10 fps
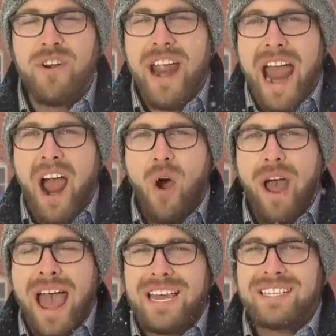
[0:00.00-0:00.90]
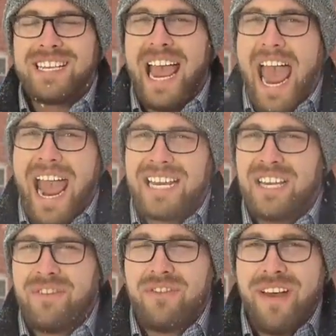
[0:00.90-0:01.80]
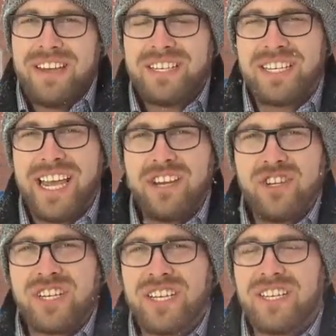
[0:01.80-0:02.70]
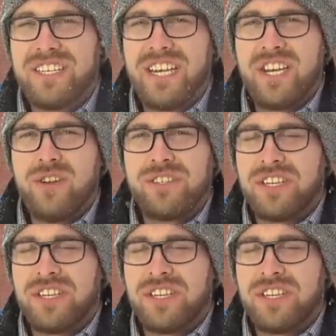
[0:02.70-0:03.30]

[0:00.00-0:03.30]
now as the active investigation continues.